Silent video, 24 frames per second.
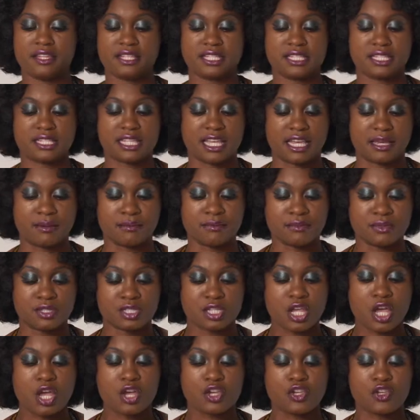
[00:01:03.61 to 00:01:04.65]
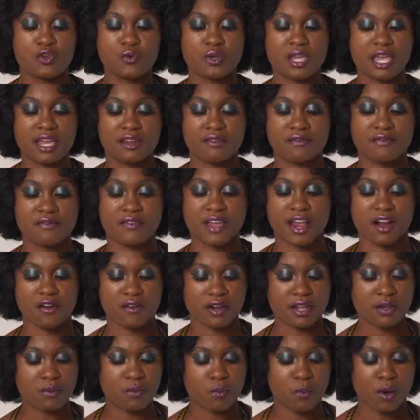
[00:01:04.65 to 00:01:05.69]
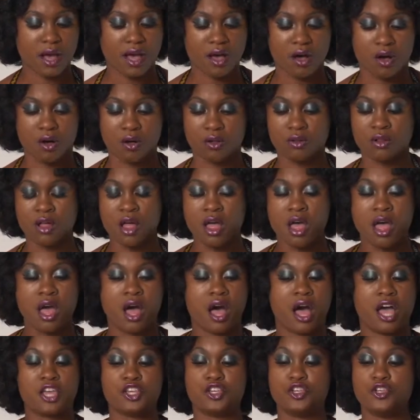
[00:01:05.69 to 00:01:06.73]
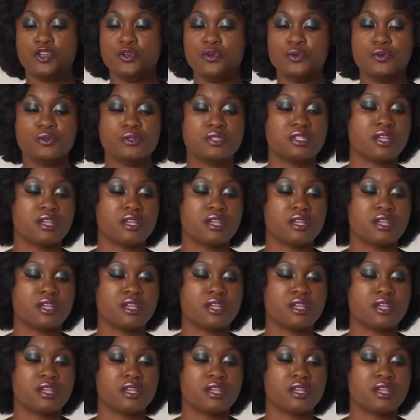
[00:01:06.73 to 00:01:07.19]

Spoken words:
stems. You can very well use